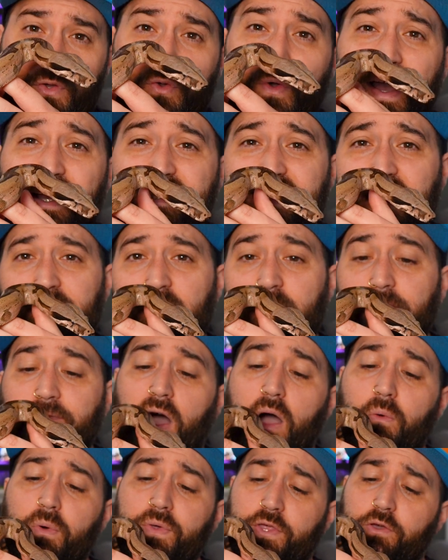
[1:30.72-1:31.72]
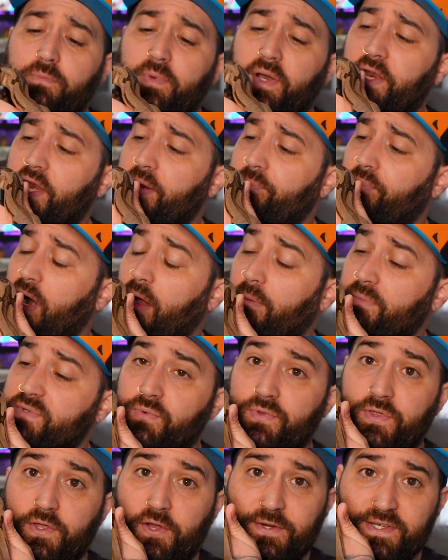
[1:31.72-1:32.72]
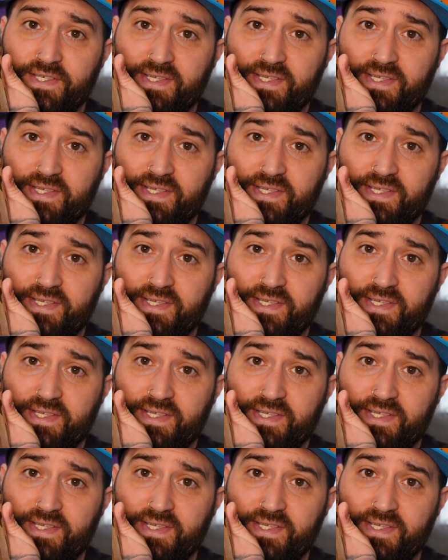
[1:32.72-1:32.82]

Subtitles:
you guys ever fought with humidity problems with your